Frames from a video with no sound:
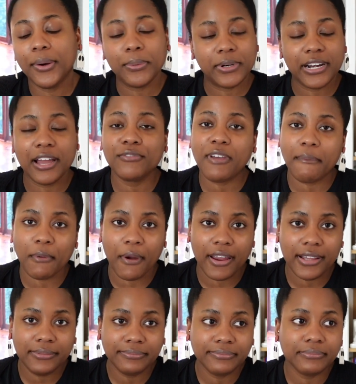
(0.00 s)
we're now in
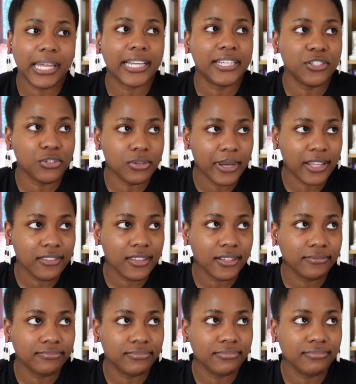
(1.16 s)
February, Black History Month,
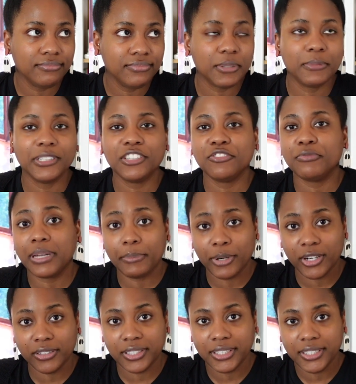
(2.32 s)
the month of my
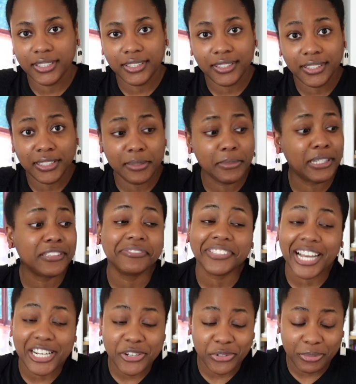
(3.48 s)
birth, the month of
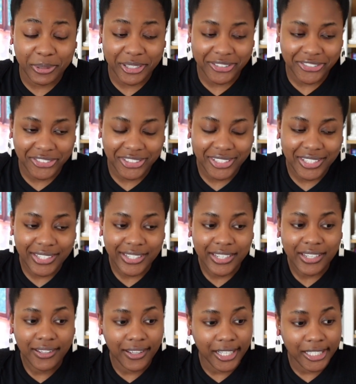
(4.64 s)
Nigel's birth.
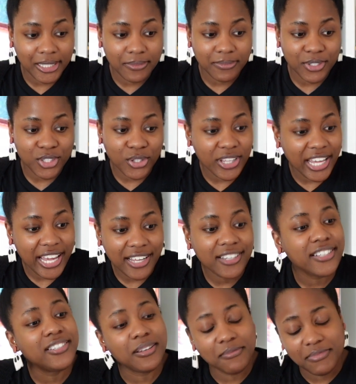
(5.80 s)
So that
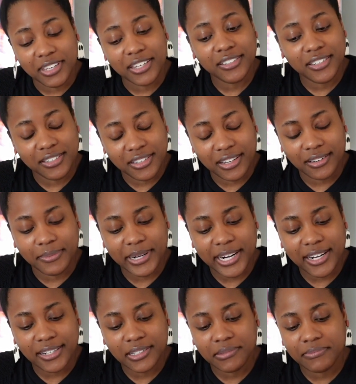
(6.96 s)
is something to
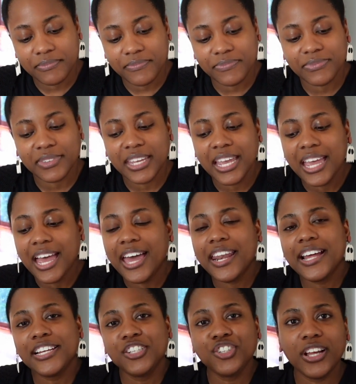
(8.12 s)
celebrate. And I